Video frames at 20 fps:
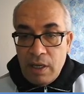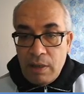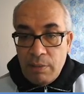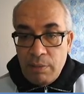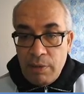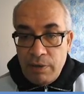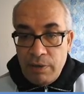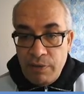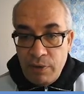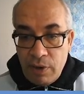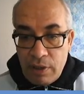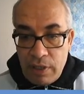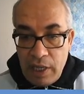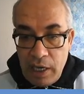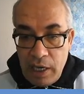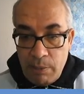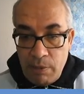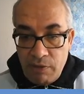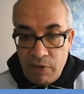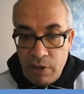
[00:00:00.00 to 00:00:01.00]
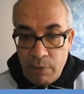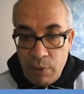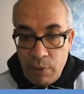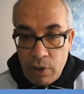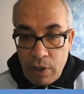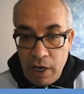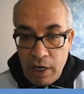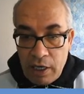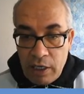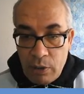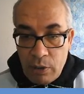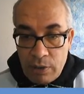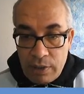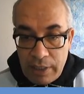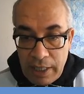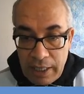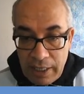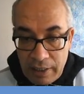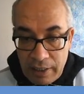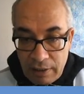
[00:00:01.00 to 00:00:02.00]
Before the name of the book I use
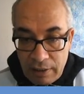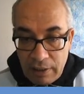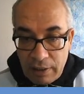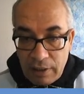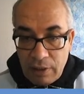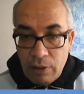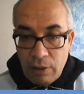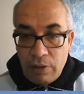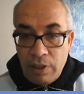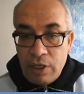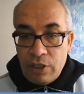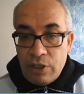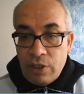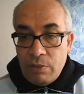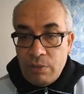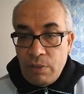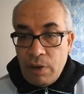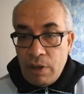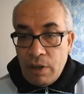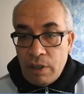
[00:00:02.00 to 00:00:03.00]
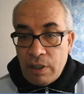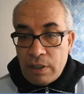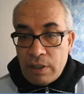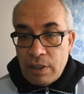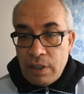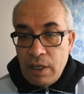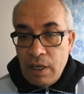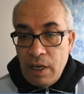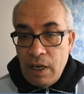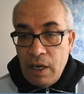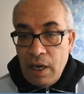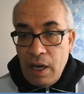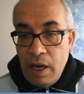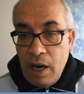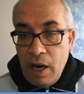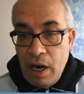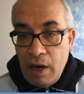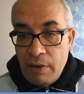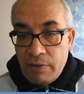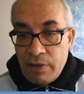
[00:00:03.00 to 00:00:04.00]
single quotation marks.
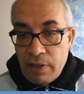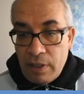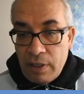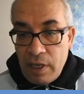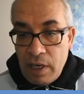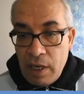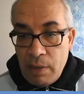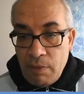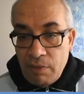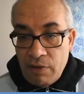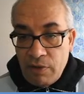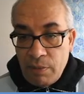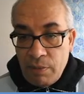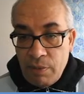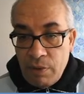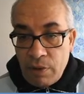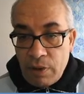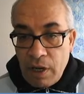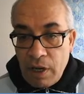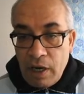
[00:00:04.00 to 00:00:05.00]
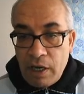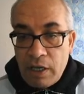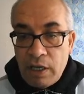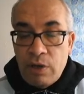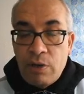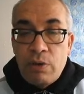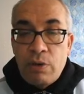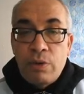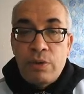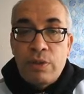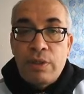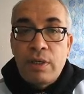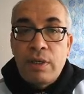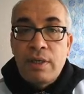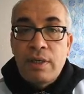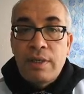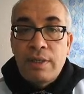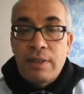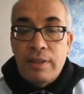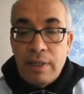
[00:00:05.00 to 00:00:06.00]
After the name of the book I use
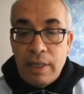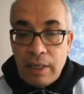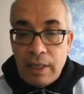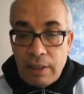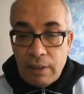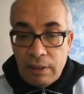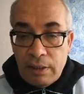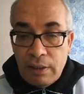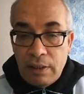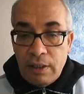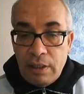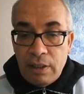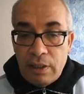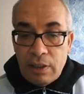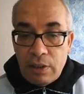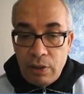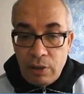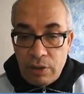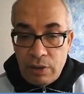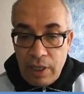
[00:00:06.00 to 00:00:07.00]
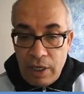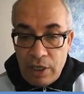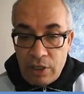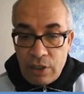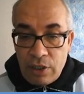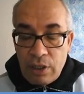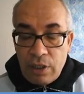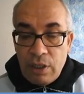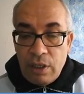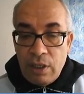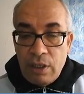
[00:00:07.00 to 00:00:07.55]
single quotation